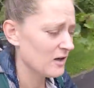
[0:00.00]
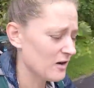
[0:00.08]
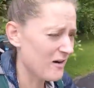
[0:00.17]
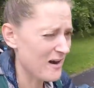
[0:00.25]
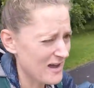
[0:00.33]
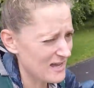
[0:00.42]

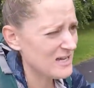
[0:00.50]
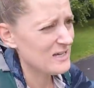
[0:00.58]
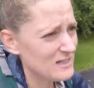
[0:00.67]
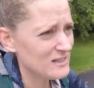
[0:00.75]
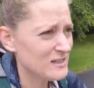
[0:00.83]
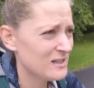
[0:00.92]
All right,
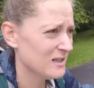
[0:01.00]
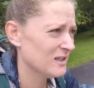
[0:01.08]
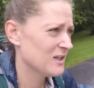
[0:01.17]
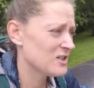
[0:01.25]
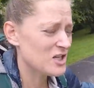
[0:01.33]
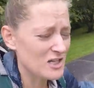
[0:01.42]

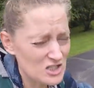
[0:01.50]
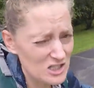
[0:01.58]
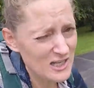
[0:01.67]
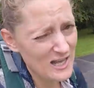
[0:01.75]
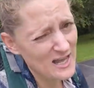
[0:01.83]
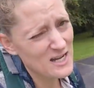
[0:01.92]
chat to
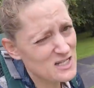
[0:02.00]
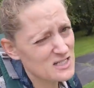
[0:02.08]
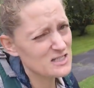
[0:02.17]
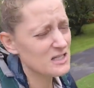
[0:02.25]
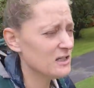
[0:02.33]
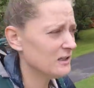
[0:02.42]
you later.